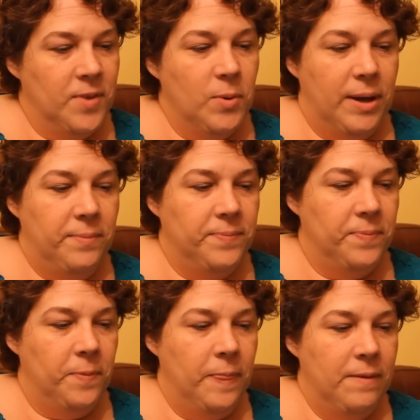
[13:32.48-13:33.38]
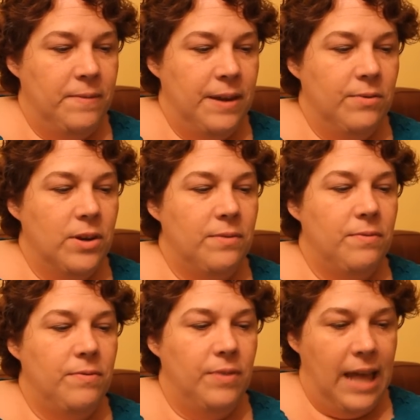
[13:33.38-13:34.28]
Okay, favorite
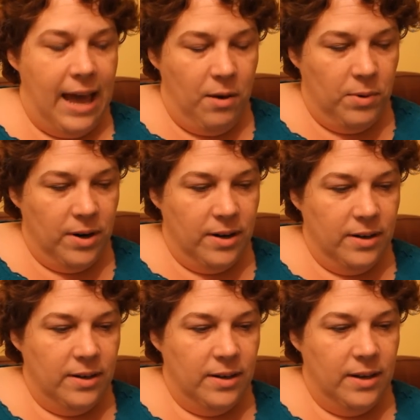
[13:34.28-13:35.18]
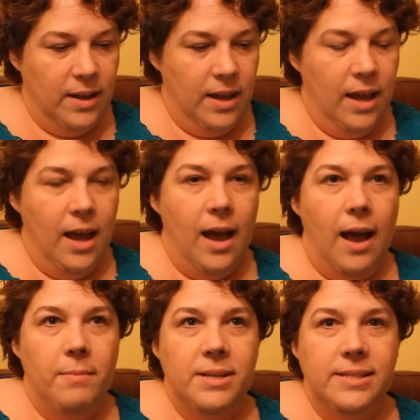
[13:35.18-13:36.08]
flower.
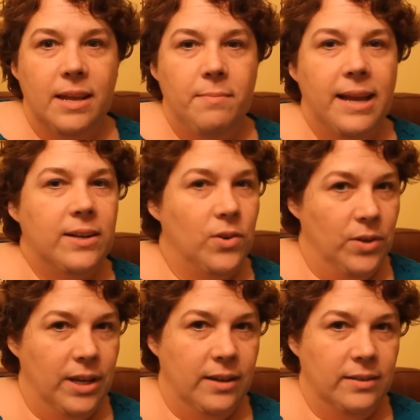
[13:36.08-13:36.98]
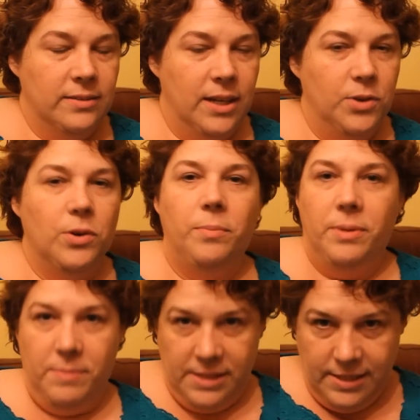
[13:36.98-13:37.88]
I'm gonna say magnolia. I grew up
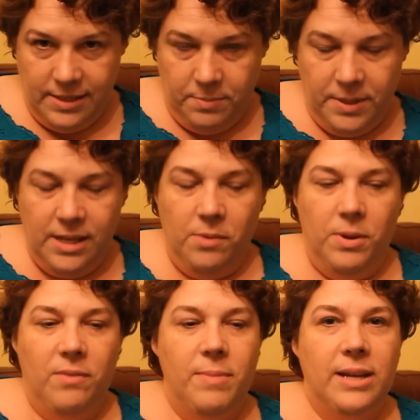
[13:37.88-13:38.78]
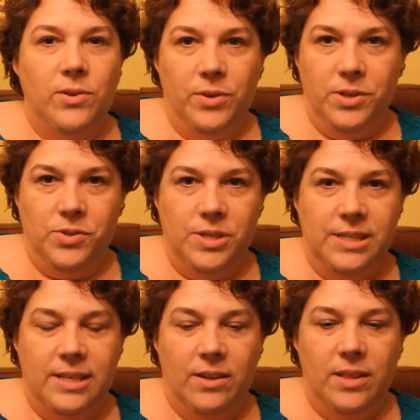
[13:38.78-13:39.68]
in Mississippi and we have magnolia
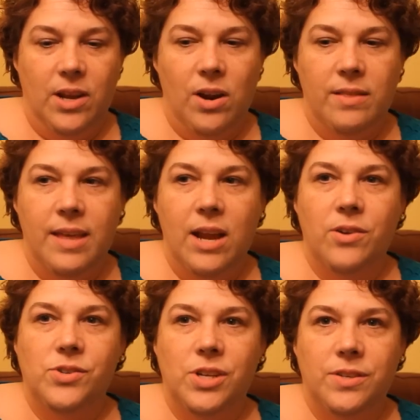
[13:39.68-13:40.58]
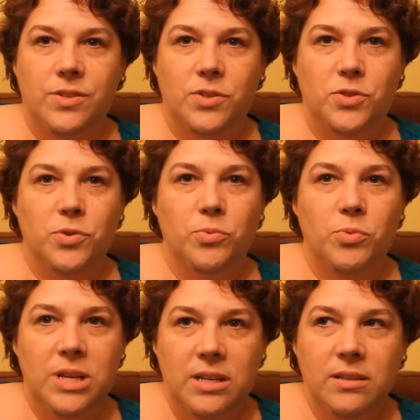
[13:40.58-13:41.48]
trees down there and they are just
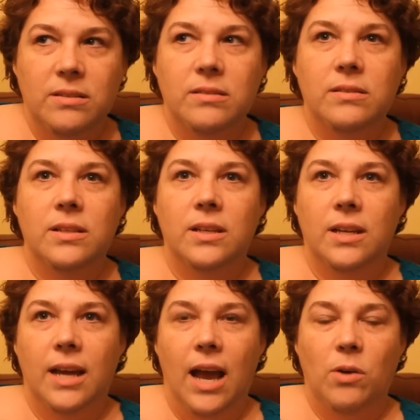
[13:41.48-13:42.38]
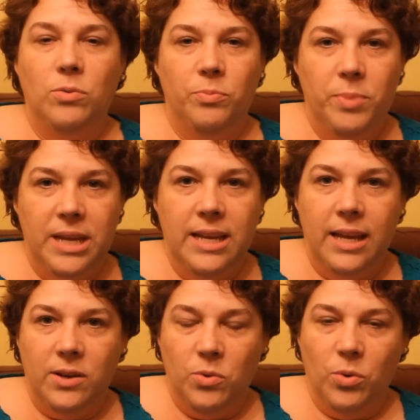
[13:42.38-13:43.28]
surreal how big
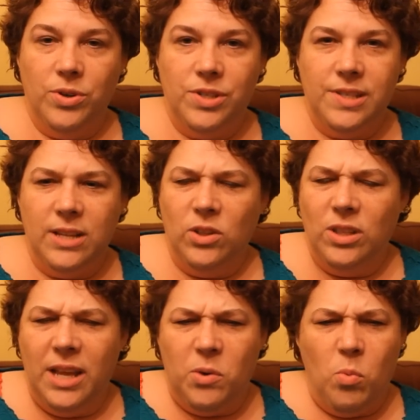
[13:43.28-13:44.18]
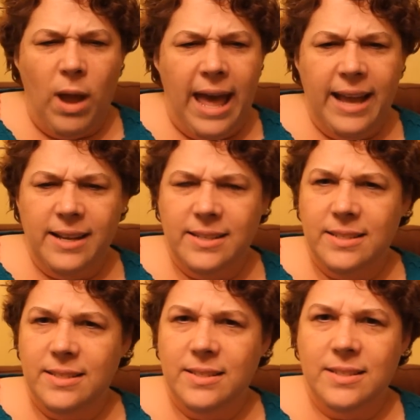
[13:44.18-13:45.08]
and gorgeous they look, like
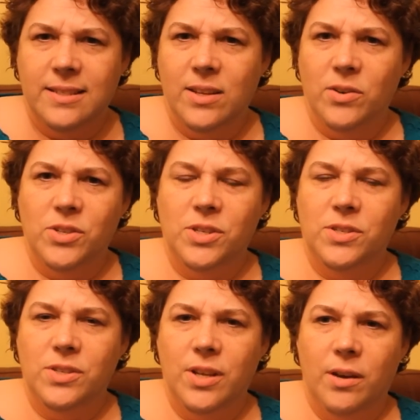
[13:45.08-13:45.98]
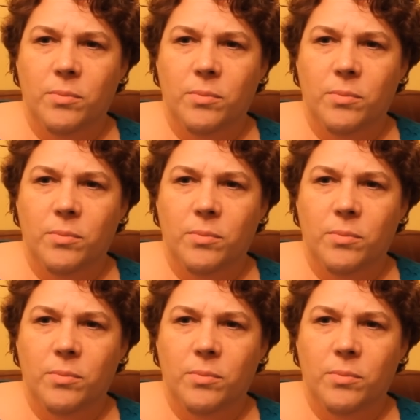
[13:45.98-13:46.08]
wax. They're just